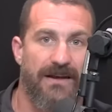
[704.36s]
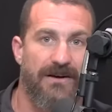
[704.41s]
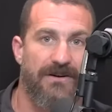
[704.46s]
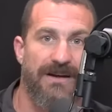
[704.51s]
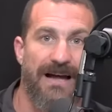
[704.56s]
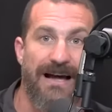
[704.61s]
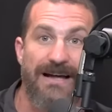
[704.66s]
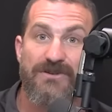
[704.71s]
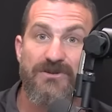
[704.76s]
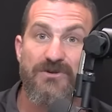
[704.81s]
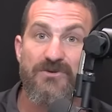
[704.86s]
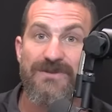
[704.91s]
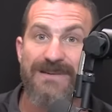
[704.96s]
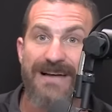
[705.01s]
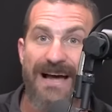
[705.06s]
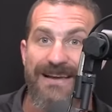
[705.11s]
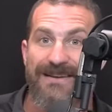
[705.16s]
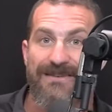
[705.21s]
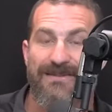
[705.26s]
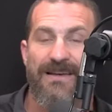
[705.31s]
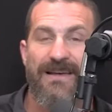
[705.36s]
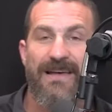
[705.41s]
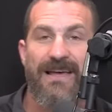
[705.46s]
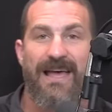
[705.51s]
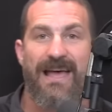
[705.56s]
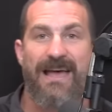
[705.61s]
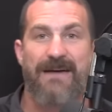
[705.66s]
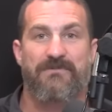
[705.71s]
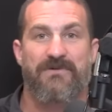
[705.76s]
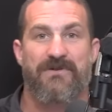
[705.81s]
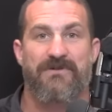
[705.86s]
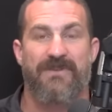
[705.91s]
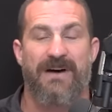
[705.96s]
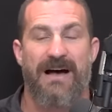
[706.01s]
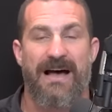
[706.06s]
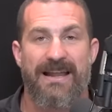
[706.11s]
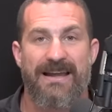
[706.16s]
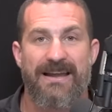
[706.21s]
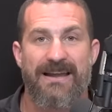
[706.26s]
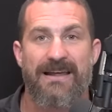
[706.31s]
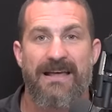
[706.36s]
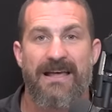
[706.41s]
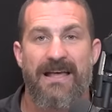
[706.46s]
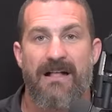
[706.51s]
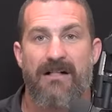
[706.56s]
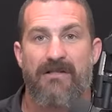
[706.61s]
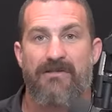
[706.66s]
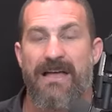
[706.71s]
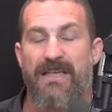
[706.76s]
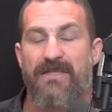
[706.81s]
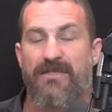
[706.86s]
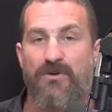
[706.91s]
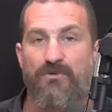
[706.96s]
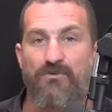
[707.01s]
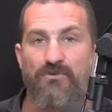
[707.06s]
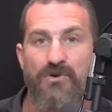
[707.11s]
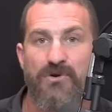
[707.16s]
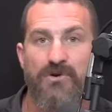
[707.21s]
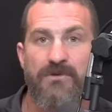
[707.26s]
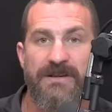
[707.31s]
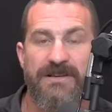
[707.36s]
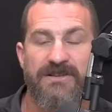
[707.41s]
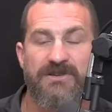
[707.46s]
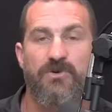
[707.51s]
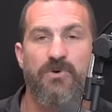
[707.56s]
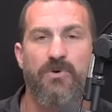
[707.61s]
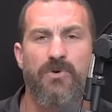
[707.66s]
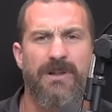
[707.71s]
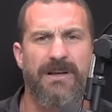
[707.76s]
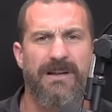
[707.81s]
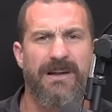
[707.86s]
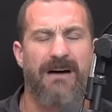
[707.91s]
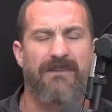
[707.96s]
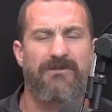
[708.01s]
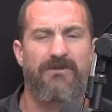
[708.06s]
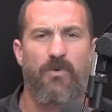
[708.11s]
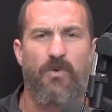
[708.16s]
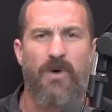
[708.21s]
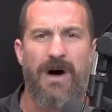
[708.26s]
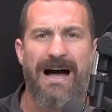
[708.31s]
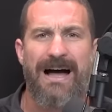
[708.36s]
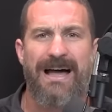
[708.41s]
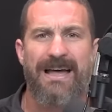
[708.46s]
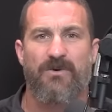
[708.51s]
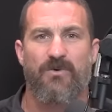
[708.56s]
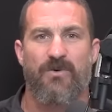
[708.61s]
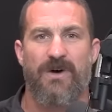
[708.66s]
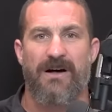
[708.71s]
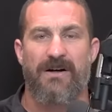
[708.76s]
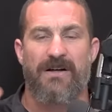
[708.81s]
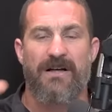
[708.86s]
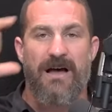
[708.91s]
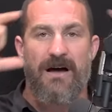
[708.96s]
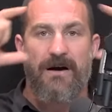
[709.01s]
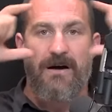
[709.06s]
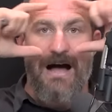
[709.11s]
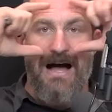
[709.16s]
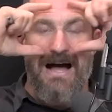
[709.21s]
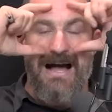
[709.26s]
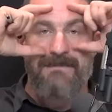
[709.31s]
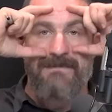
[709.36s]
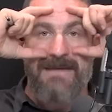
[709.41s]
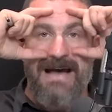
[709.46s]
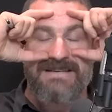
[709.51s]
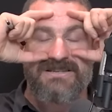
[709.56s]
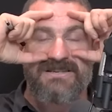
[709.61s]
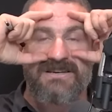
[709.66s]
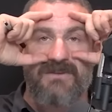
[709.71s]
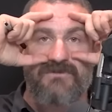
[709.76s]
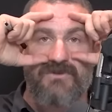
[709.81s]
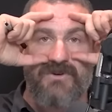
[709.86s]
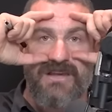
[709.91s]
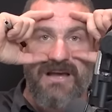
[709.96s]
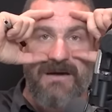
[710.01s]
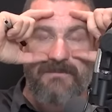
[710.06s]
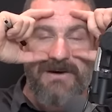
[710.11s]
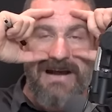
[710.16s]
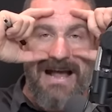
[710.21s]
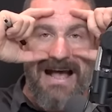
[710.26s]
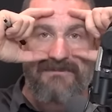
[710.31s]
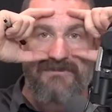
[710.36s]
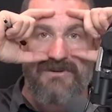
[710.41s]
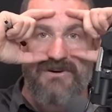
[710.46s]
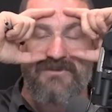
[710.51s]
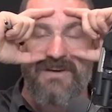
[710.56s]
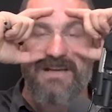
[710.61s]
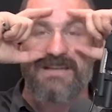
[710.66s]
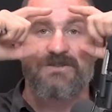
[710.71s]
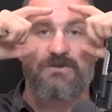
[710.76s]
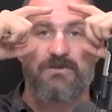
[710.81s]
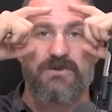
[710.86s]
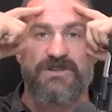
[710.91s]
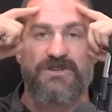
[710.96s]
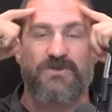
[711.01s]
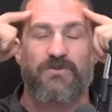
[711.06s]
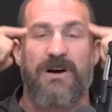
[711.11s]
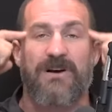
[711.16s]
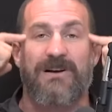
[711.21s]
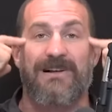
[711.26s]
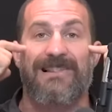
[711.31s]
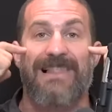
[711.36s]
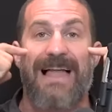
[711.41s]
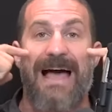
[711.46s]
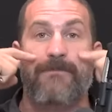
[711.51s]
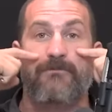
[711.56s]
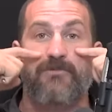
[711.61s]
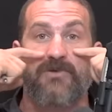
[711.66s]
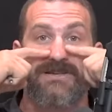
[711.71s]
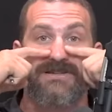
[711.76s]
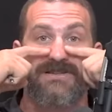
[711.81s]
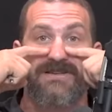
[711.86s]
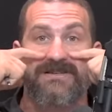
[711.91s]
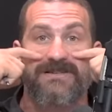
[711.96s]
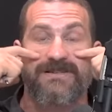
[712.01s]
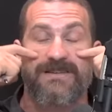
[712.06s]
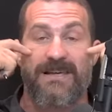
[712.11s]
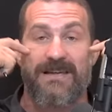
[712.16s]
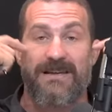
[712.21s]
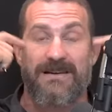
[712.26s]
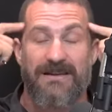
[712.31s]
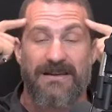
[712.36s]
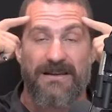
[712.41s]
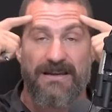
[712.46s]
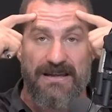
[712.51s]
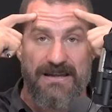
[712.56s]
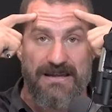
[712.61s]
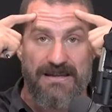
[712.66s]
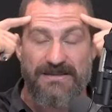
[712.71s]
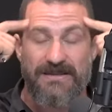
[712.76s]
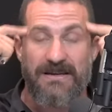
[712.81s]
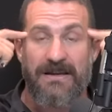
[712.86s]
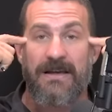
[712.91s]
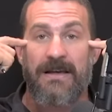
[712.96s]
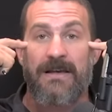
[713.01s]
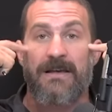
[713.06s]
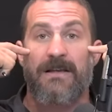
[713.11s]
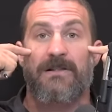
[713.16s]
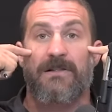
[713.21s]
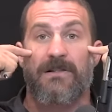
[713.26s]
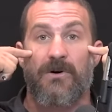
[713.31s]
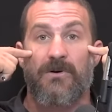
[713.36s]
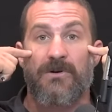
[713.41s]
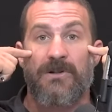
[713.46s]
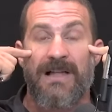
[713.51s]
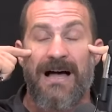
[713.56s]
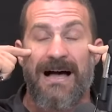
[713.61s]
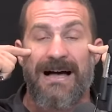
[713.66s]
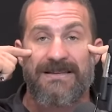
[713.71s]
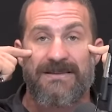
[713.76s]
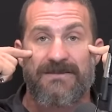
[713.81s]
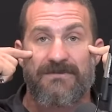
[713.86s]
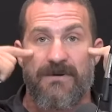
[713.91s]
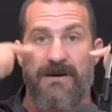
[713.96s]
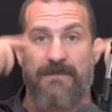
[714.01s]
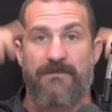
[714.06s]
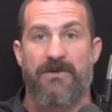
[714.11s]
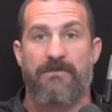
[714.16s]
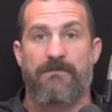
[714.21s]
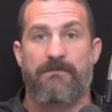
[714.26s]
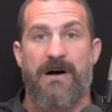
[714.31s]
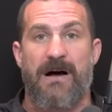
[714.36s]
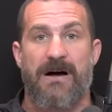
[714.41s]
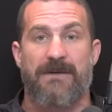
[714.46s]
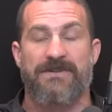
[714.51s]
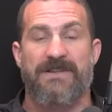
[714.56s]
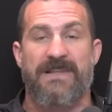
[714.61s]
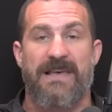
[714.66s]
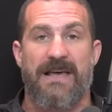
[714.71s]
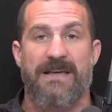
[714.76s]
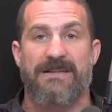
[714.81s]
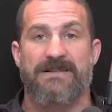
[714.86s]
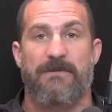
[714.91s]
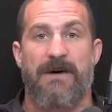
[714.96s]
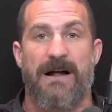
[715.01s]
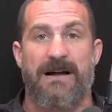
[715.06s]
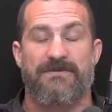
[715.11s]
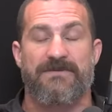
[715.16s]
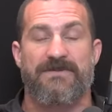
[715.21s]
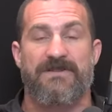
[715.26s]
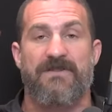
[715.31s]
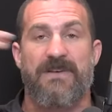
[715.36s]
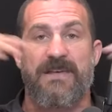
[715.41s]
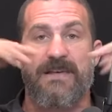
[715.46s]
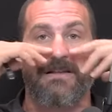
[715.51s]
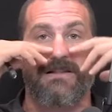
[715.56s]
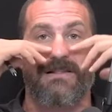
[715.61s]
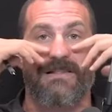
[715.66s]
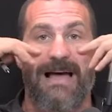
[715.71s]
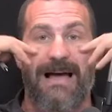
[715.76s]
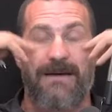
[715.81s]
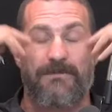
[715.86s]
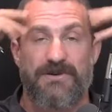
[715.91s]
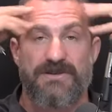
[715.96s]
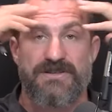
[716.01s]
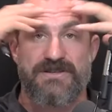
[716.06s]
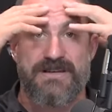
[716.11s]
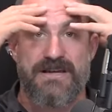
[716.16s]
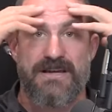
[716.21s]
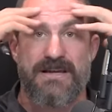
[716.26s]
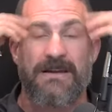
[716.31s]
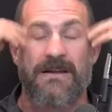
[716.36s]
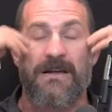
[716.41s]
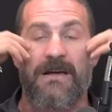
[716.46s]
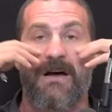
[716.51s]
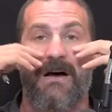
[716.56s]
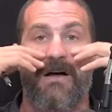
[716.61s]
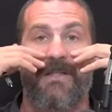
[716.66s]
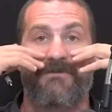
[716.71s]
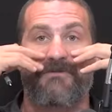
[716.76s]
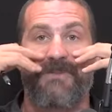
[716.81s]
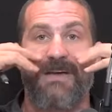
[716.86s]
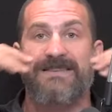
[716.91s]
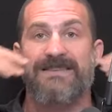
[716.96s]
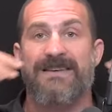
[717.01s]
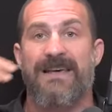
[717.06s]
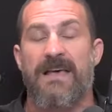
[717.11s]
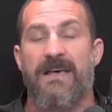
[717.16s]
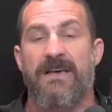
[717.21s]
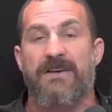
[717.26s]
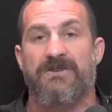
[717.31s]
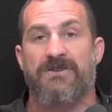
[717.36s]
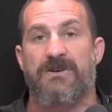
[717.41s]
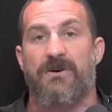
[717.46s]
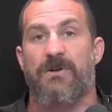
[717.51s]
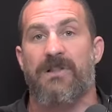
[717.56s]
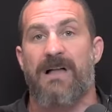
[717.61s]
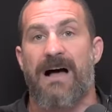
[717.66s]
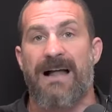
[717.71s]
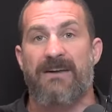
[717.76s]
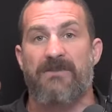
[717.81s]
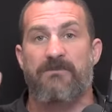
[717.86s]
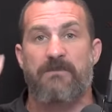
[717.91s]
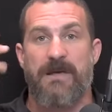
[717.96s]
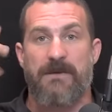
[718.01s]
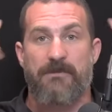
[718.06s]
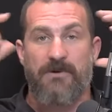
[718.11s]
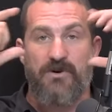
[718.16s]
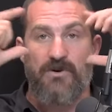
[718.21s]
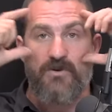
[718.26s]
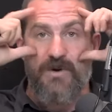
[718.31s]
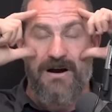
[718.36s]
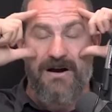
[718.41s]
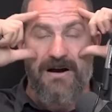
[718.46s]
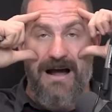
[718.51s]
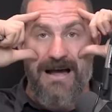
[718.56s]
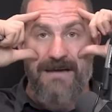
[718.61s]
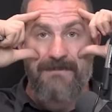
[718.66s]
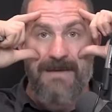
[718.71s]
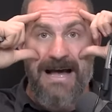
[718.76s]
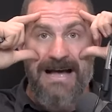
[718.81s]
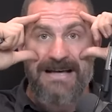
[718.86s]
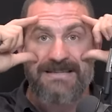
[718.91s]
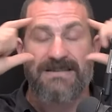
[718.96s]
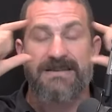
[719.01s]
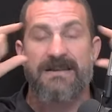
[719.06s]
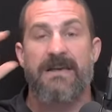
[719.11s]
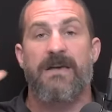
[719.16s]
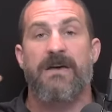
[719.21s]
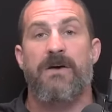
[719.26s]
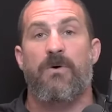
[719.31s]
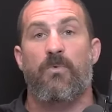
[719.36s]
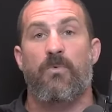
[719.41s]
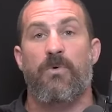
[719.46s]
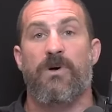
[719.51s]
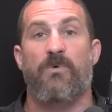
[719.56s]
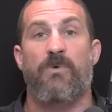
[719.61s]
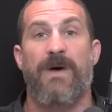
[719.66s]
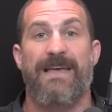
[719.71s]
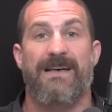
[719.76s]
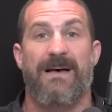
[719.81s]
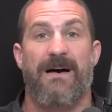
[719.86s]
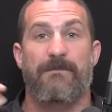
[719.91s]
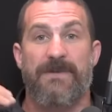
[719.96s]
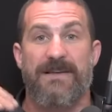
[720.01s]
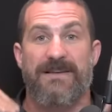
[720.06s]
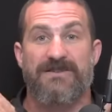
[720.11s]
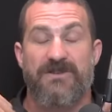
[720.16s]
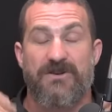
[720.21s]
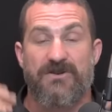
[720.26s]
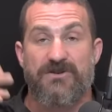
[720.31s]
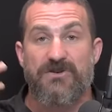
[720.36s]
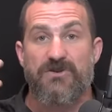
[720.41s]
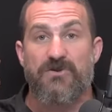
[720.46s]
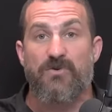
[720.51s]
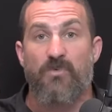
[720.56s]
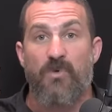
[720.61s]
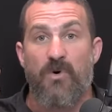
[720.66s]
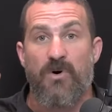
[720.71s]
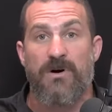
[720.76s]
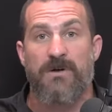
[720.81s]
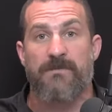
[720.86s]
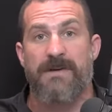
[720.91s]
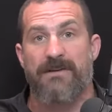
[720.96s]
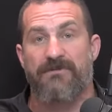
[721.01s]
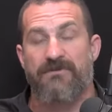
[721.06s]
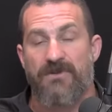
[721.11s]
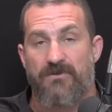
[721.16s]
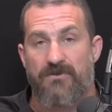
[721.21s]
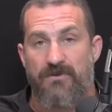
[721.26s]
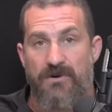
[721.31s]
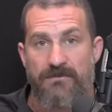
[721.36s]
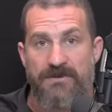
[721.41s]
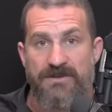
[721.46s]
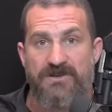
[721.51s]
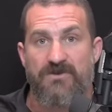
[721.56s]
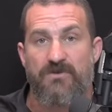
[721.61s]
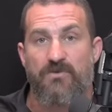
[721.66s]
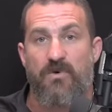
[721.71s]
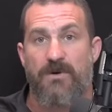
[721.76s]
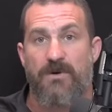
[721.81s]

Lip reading: they are not too tight and provided that the room is cool enough. Why? Well, eye masks cover the upper half of your face, which is where glabrous skin is localized. Remember, palms of the hands, bottoms of the feet, glabrous skin on the face. So a lot of people who wear eye masks will wake up because they're too warm if the room is too